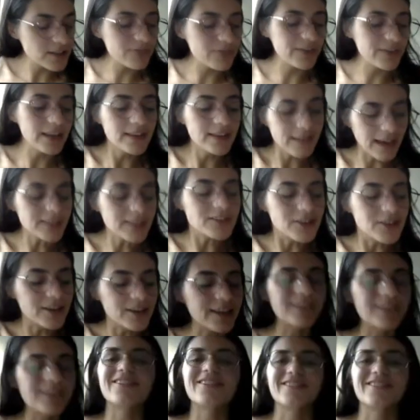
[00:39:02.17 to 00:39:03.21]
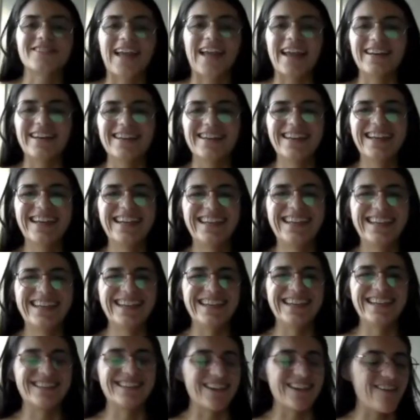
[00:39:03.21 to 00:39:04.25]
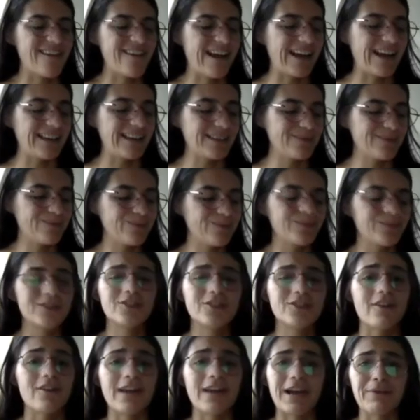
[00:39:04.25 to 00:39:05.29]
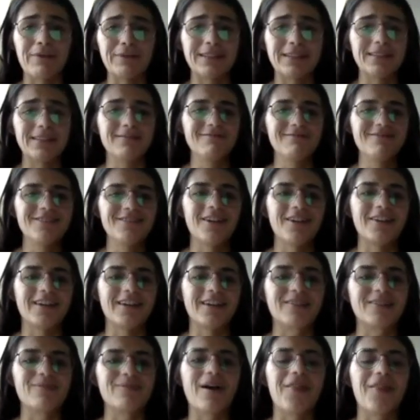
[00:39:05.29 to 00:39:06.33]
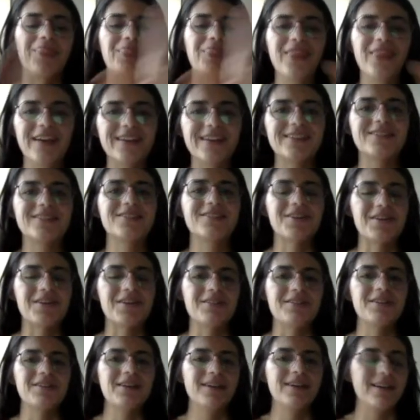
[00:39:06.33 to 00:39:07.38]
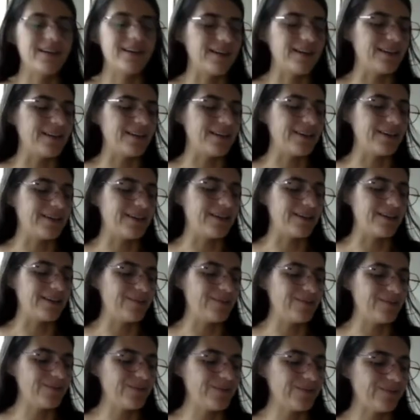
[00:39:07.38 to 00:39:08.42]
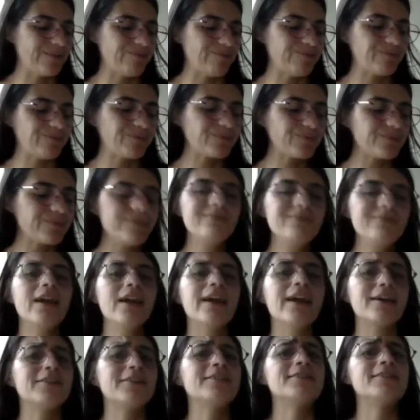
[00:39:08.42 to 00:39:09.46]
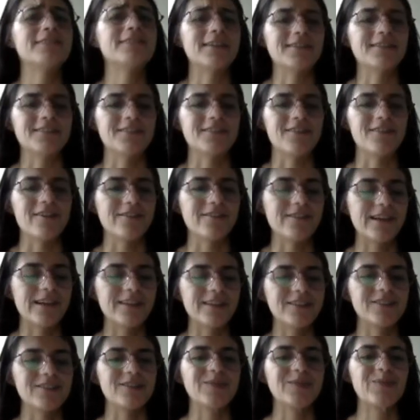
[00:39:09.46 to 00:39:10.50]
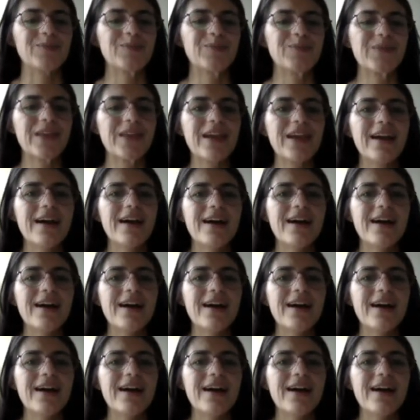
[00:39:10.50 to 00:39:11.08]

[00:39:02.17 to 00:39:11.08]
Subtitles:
Josephine, yes, you can use that. It's all right. Sorry, I was talking about this, so I couldn't answer your question.